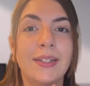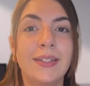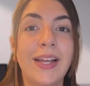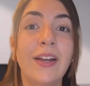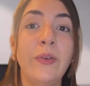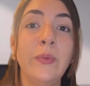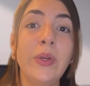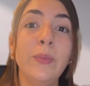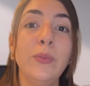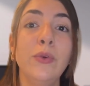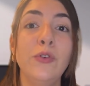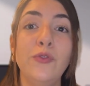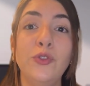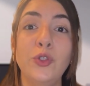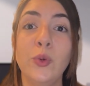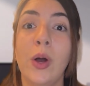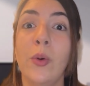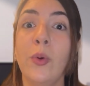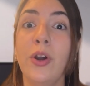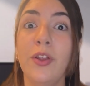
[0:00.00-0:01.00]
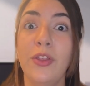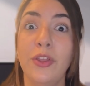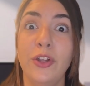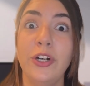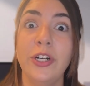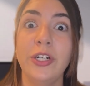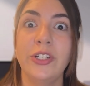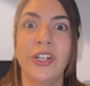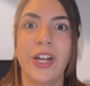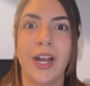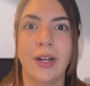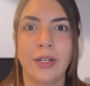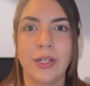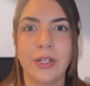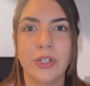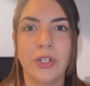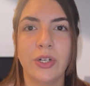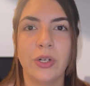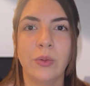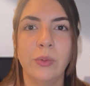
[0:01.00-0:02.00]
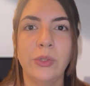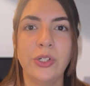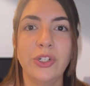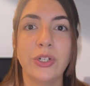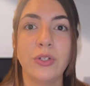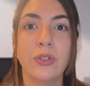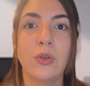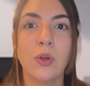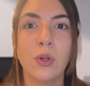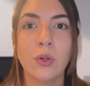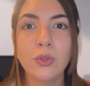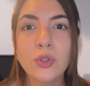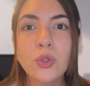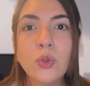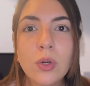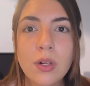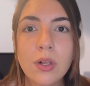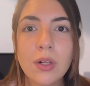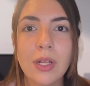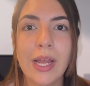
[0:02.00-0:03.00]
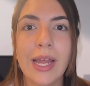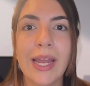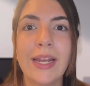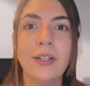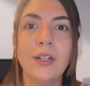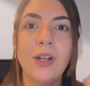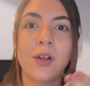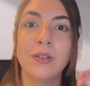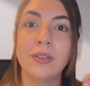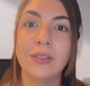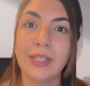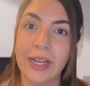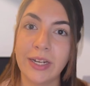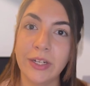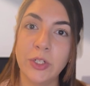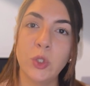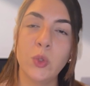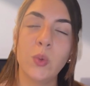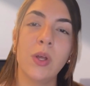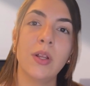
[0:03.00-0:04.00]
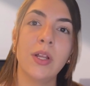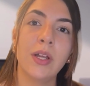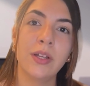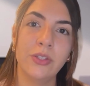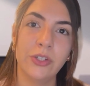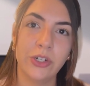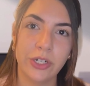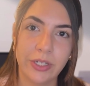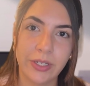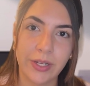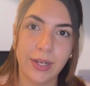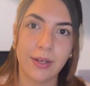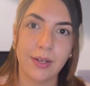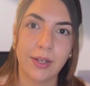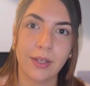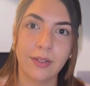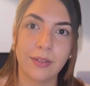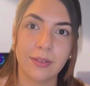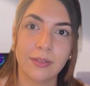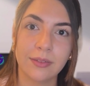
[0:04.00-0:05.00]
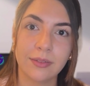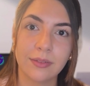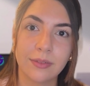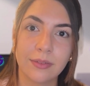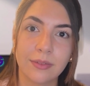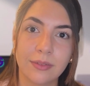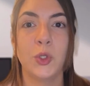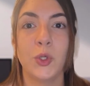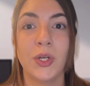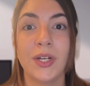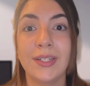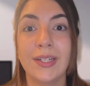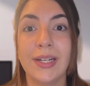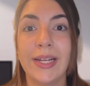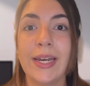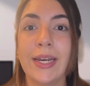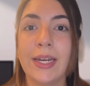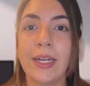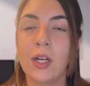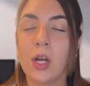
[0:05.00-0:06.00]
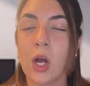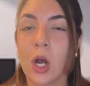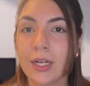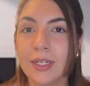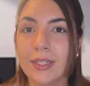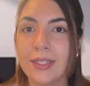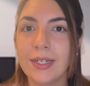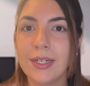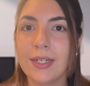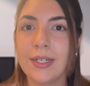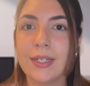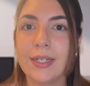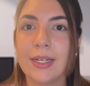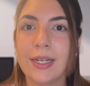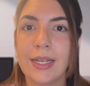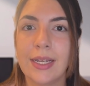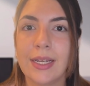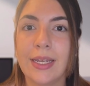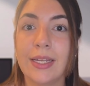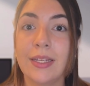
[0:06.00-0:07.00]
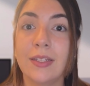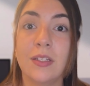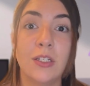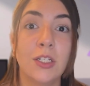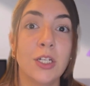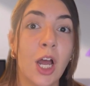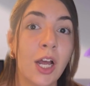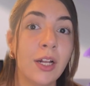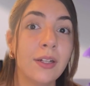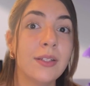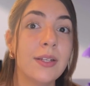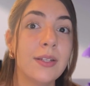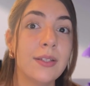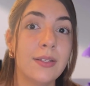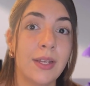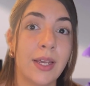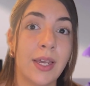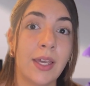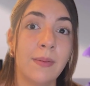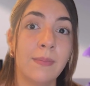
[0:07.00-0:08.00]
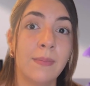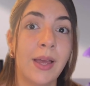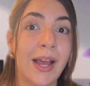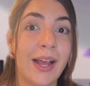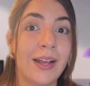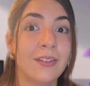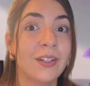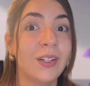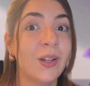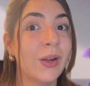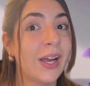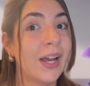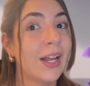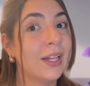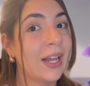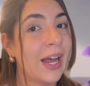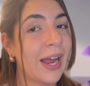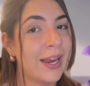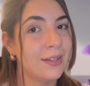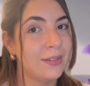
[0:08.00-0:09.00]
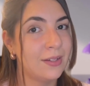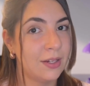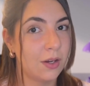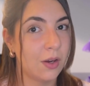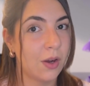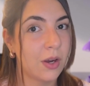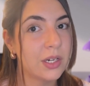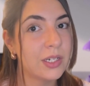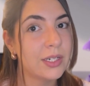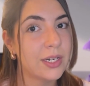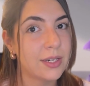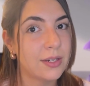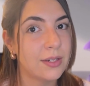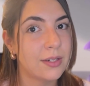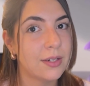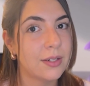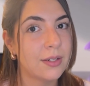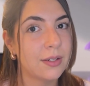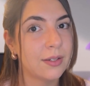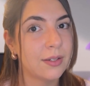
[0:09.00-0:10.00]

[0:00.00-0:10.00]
Then we move to our third challenge, which is cultural and contextual understanding. Translating content is not the same as localizing content.